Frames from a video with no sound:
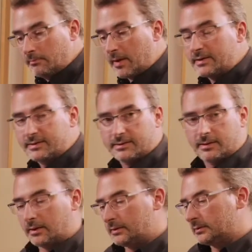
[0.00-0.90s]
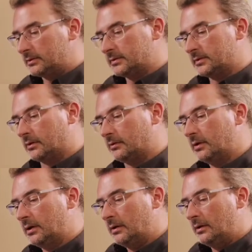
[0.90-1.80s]
Bass is done.
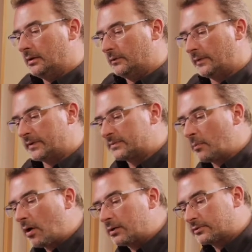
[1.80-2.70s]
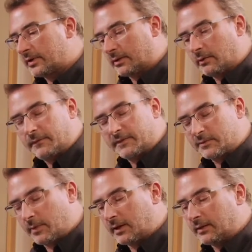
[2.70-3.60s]
So, with a small trick of
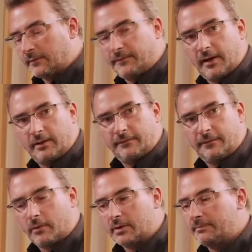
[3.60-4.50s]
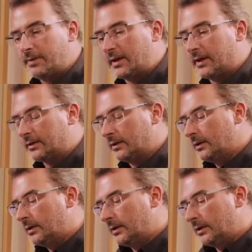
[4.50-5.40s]
swinging the fader forward and back,
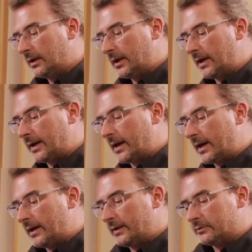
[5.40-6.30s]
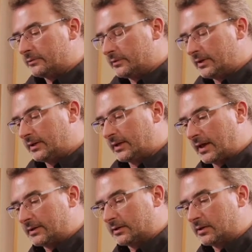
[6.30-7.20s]
I really
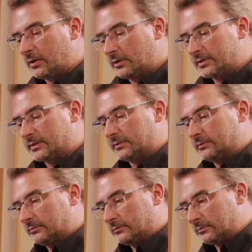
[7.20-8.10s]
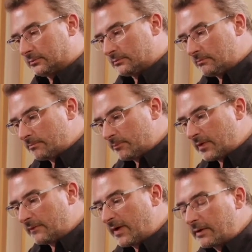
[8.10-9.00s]
get a good,
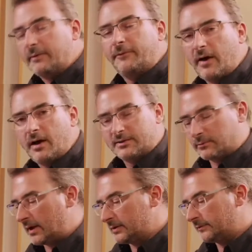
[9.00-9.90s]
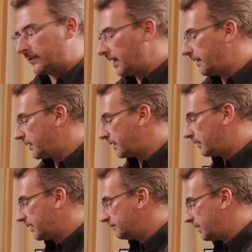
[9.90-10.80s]
very fast way to find the
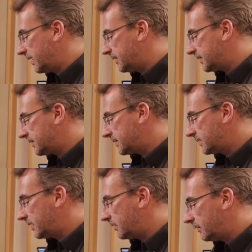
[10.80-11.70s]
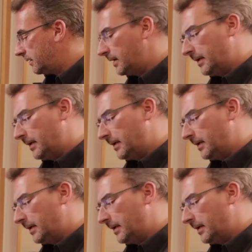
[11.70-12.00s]
correct balances. So,